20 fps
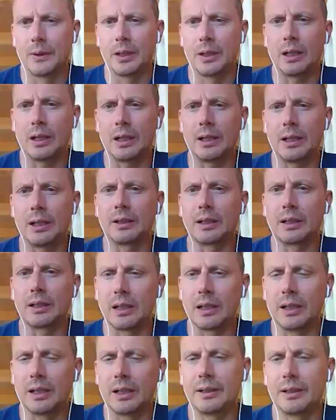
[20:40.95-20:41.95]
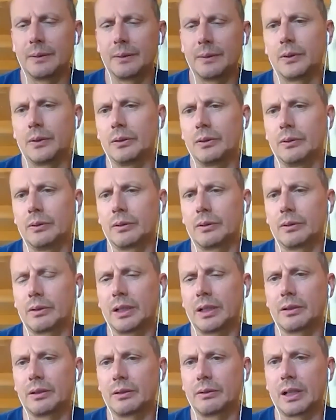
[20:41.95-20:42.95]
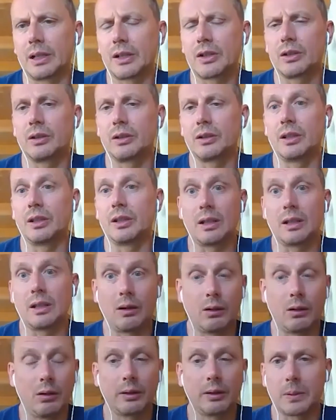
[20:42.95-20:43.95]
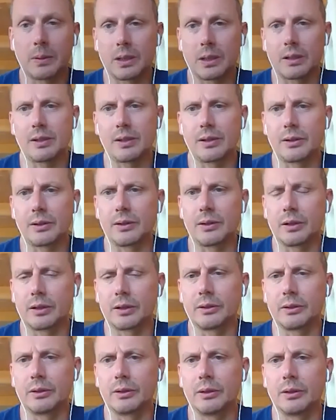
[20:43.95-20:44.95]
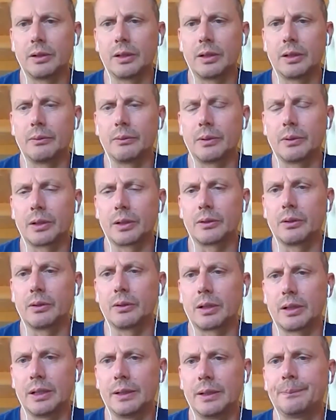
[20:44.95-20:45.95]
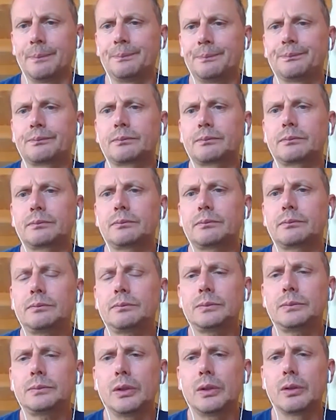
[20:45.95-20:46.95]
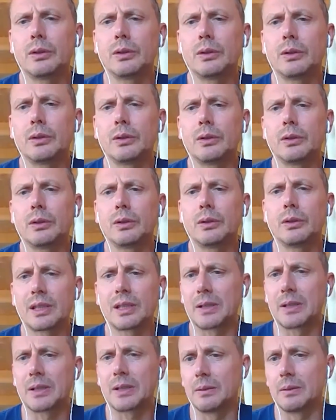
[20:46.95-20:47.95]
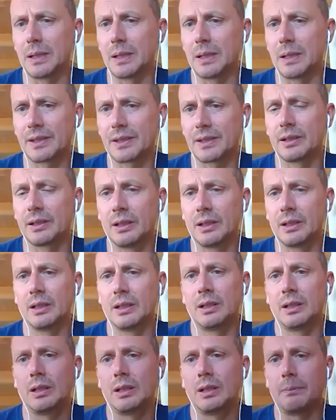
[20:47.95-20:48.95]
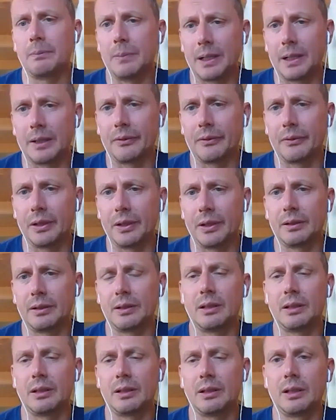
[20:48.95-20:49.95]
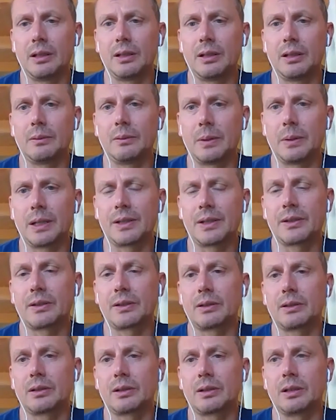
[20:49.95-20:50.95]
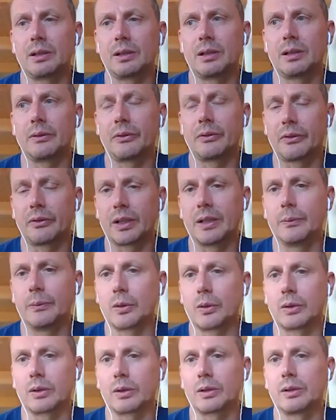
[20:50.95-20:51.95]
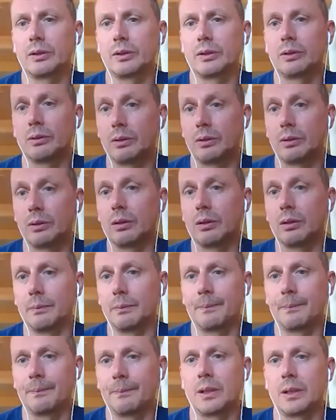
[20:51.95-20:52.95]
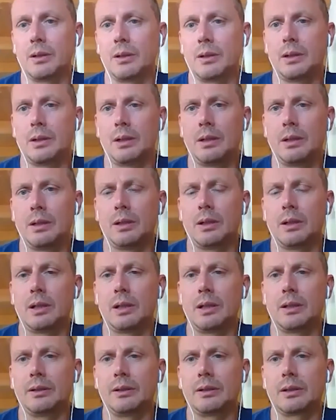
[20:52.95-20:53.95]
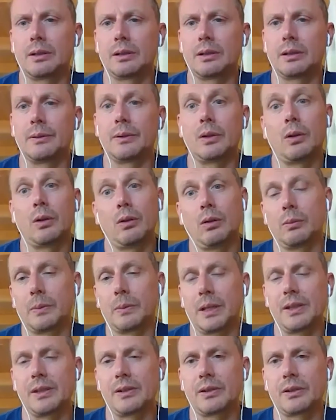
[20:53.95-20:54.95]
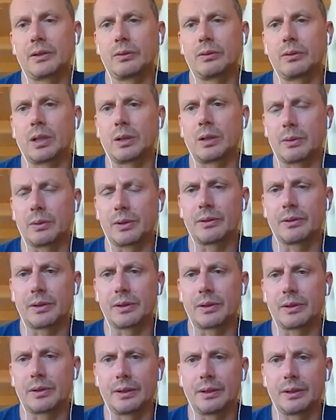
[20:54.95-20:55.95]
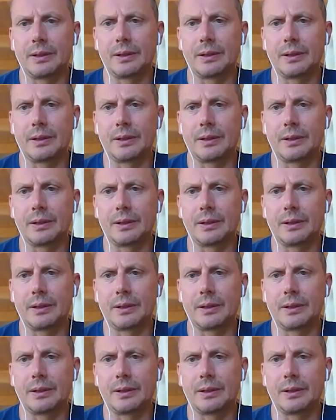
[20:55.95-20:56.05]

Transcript: and guide them to the right direction in all the markets you're, uh, where you are in to establish the best benefit and the best framework to all and uh, all means to our society.